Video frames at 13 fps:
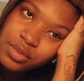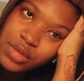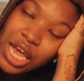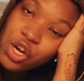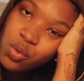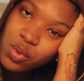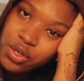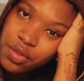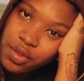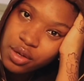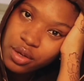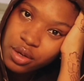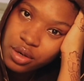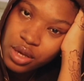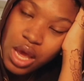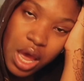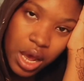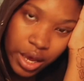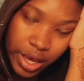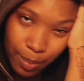I know what you're thinking.
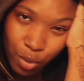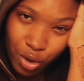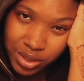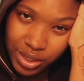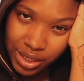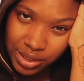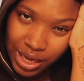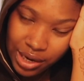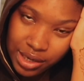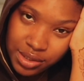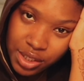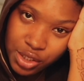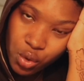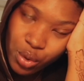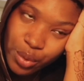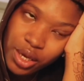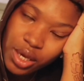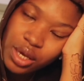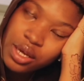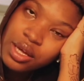A multi-talented
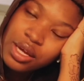queen.